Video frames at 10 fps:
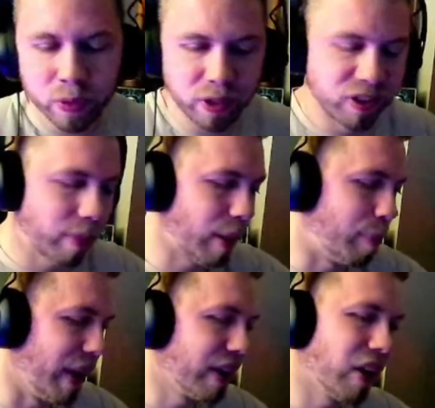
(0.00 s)
to some of the
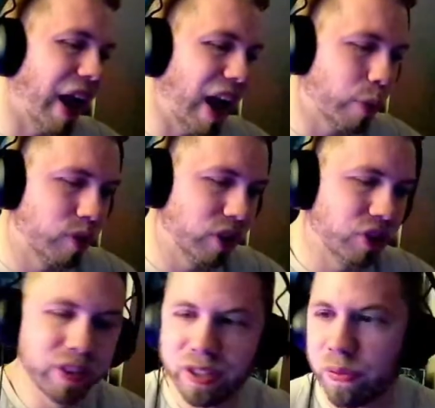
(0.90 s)
bigger
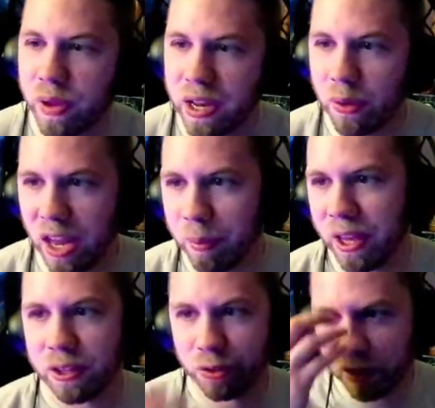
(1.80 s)
acquisitions in video gaming
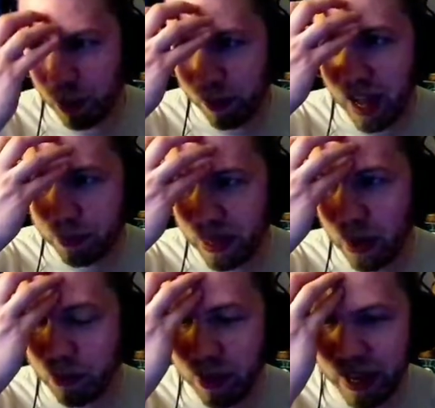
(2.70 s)
history that popped
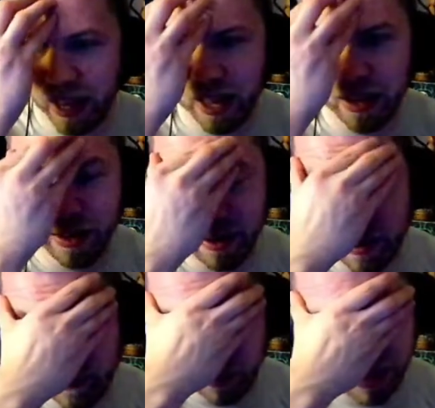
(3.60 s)
out in my head.
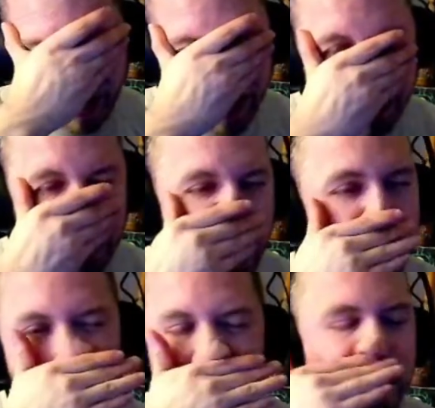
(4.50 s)
And I thought
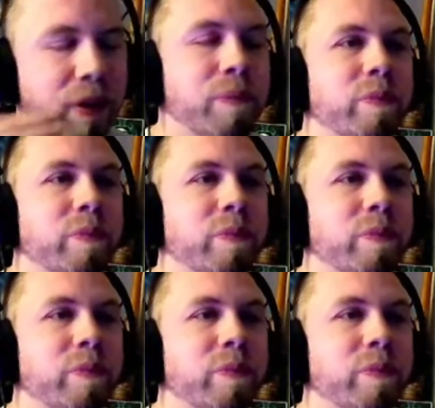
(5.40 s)
of uh,